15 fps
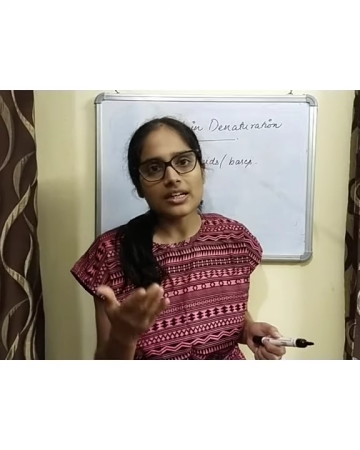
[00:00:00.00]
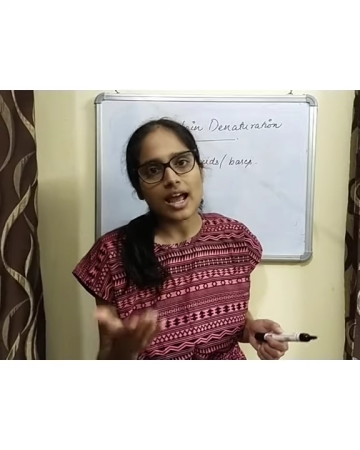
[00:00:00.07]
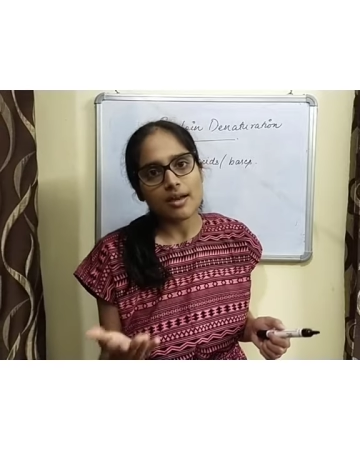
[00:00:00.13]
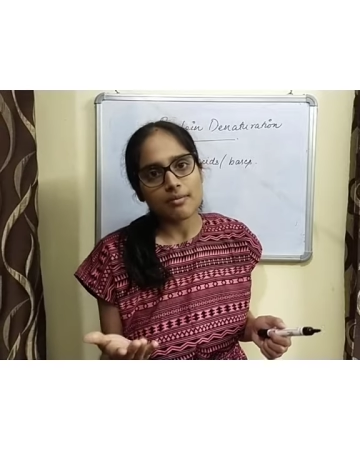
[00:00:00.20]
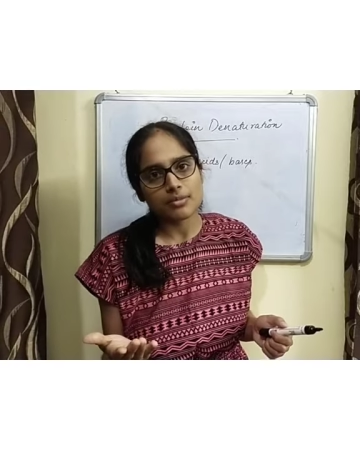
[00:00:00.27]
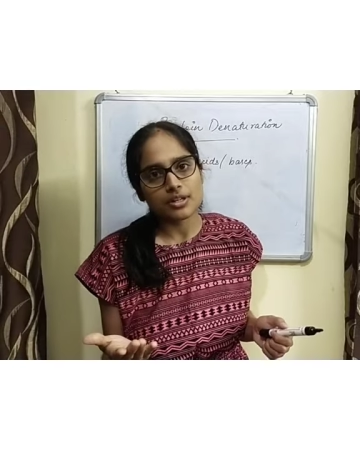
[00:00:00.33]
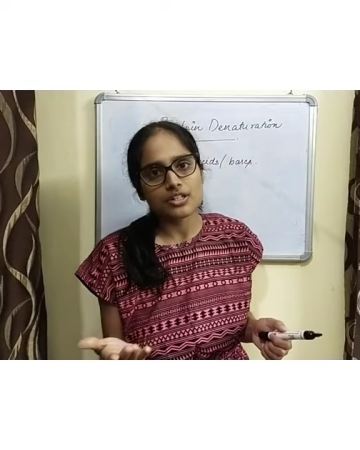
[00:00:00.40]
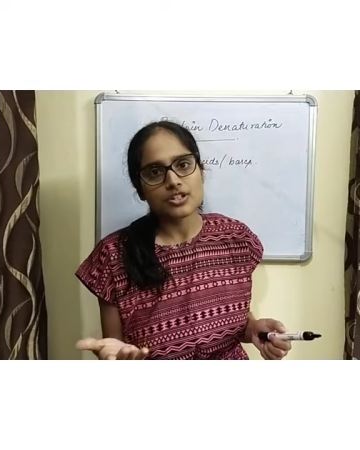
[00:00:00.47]

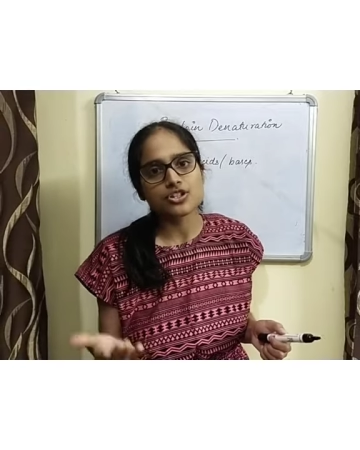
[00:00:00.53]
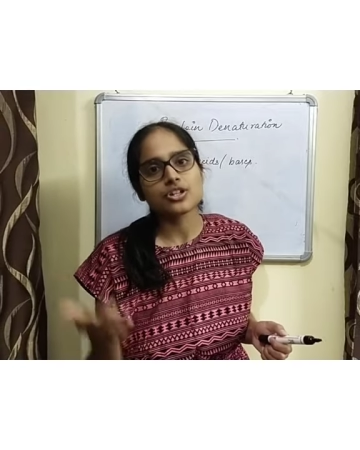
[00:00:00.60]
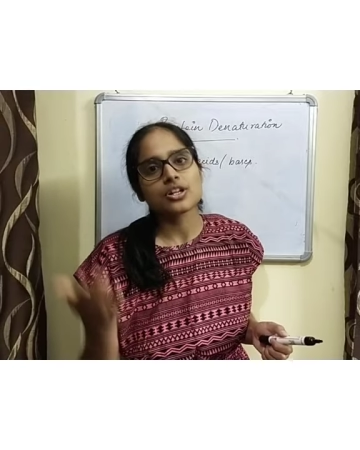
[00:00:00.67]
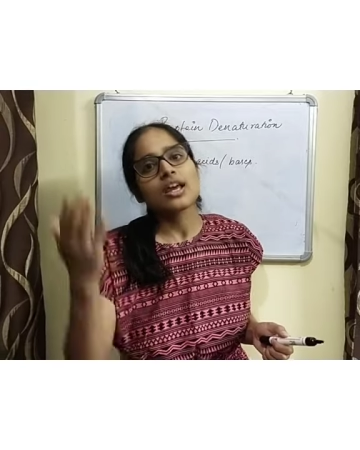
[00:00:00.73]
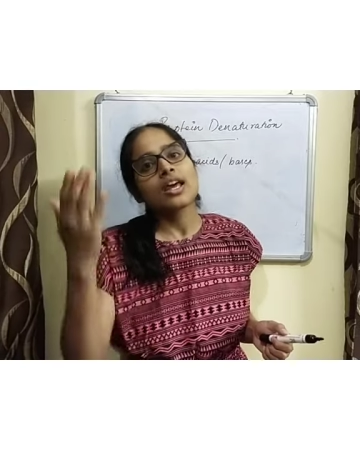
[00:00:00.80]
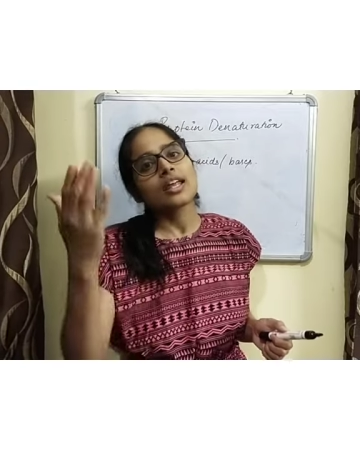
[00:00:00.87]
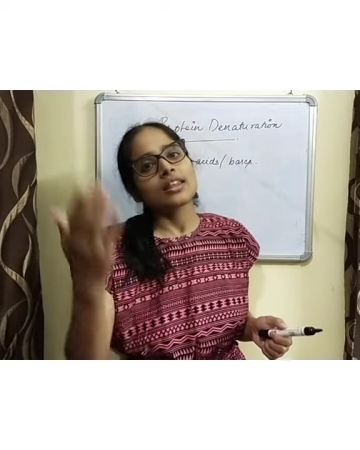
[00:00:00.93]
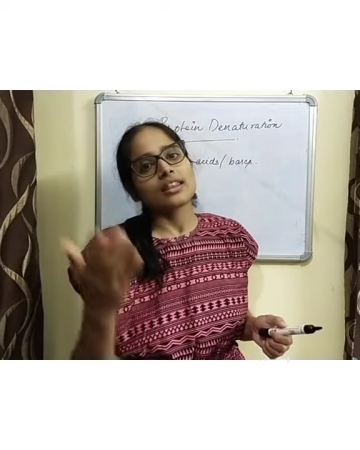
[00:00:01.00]
damaged,
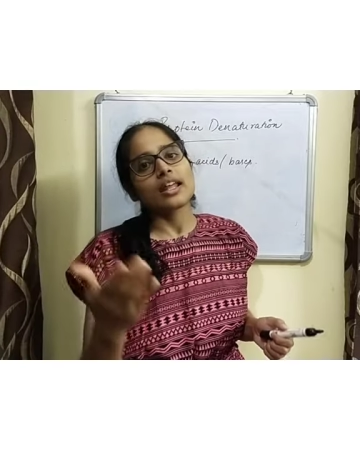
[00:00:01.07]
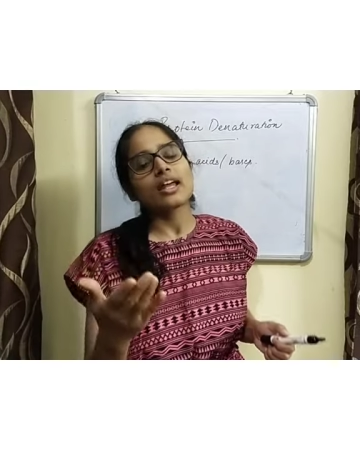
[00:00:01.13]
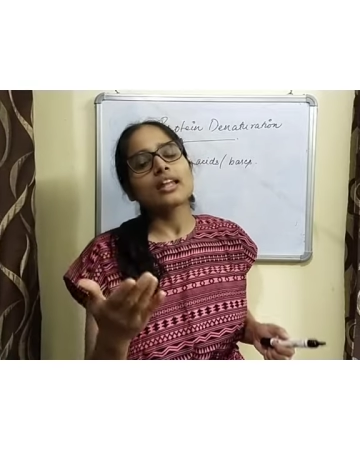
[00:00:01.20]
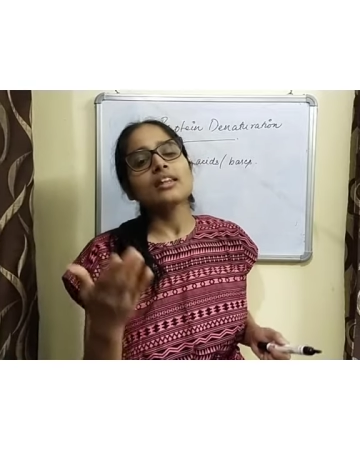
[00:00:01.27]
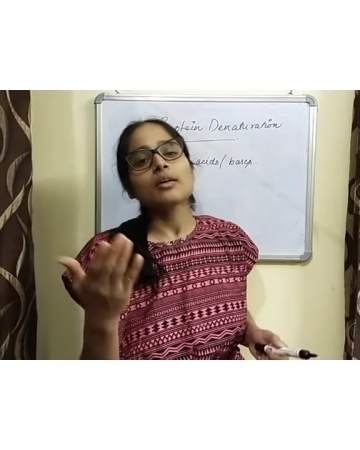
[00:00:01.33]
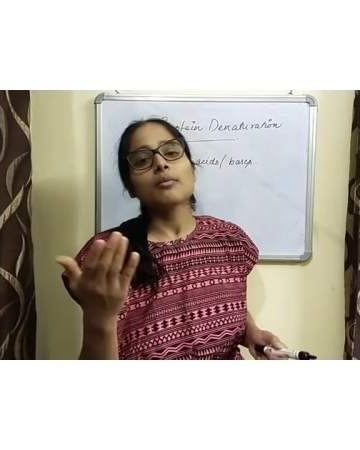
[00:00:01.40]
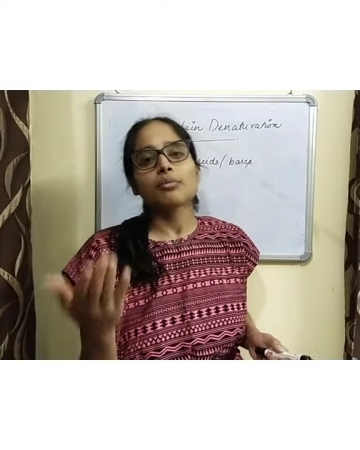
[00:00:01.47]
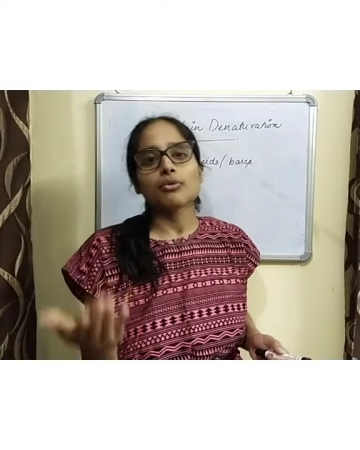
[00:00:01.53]

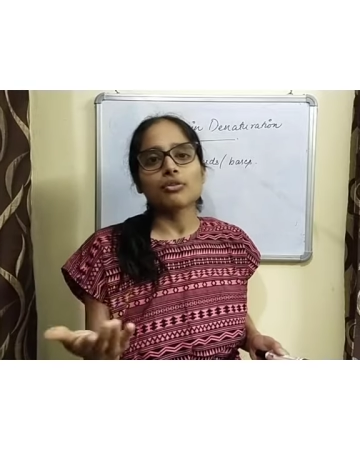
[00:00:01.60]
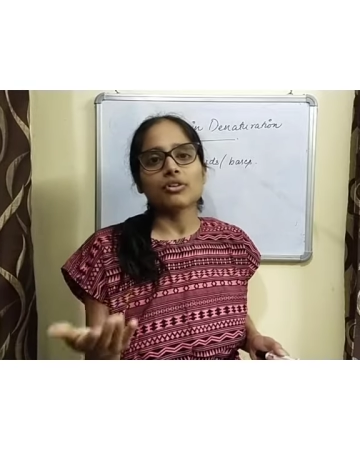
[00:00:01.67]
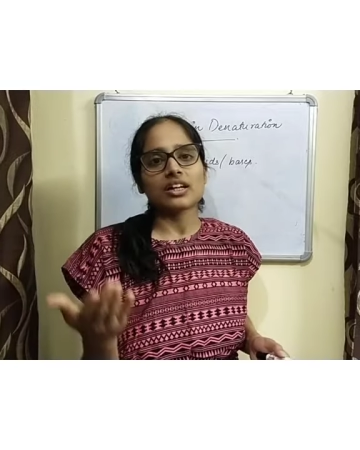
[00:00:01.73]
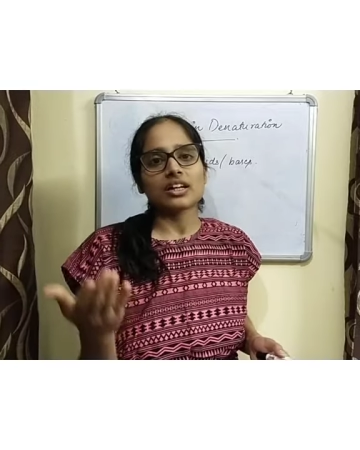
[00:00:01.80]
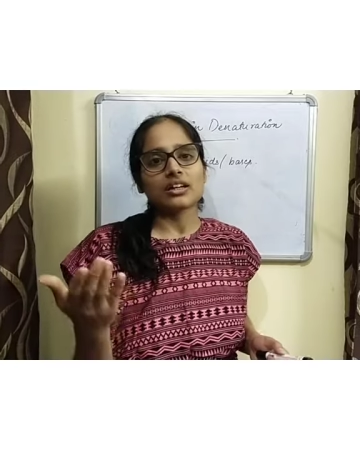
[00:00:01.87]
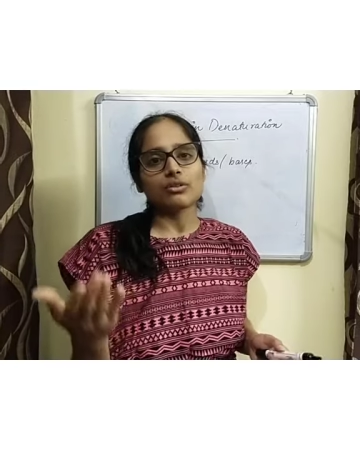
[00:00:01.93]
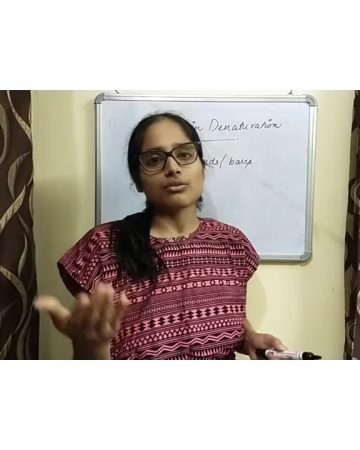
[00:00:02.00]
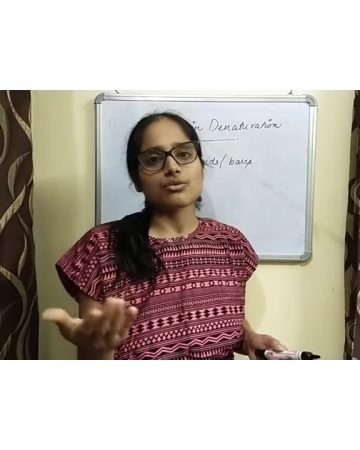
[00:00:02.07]
then the
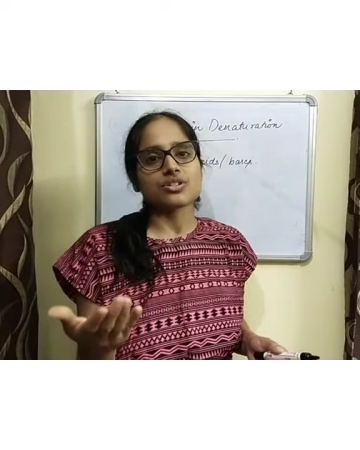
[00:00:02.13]
protein